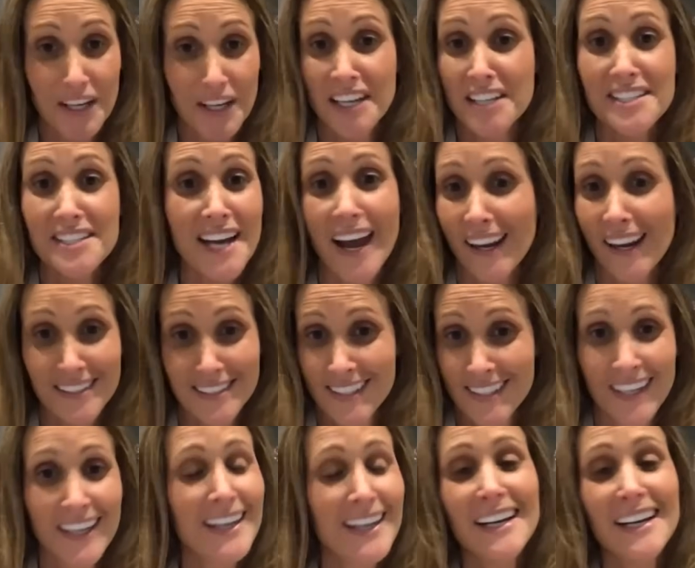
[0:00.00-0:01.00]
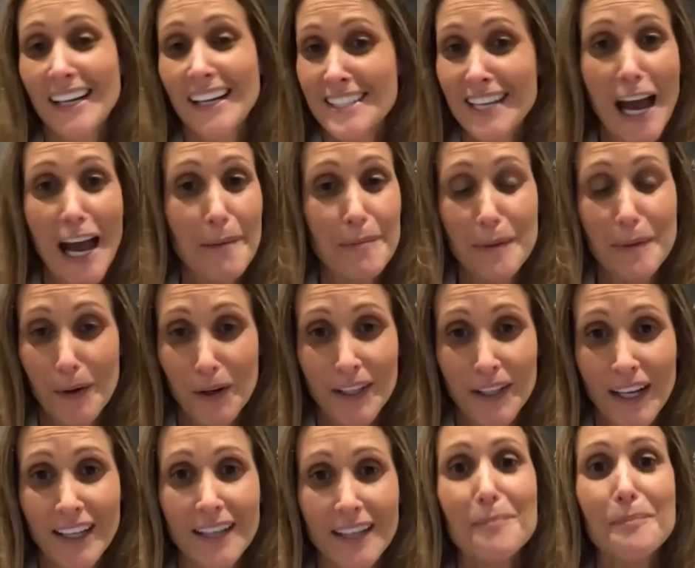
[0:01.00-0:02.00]
Stephanie, tasked with
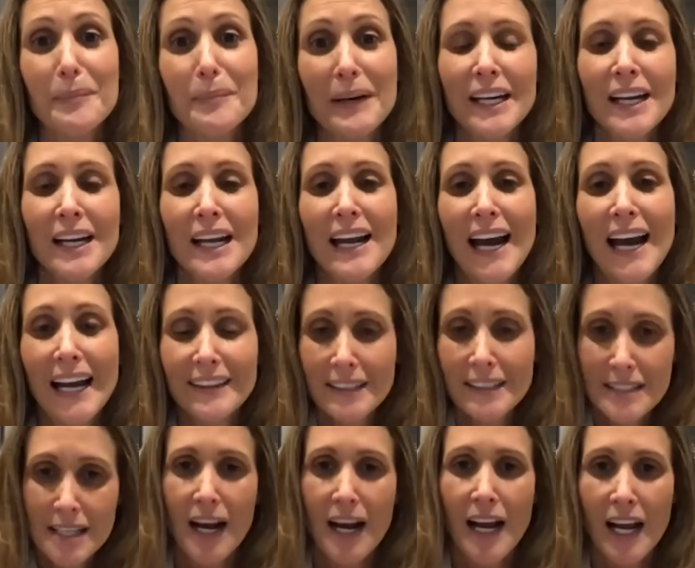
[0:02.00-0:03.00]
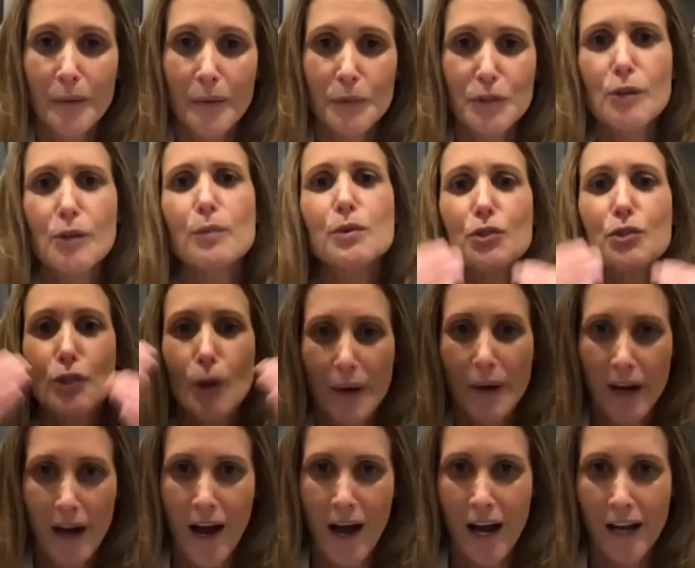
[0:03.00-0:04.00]
overseeing the lavish event, poured her
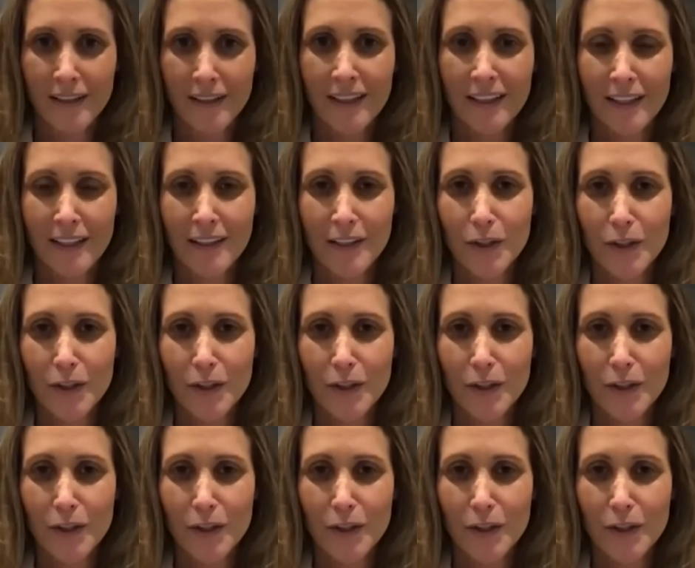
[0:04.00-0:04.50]
heart into the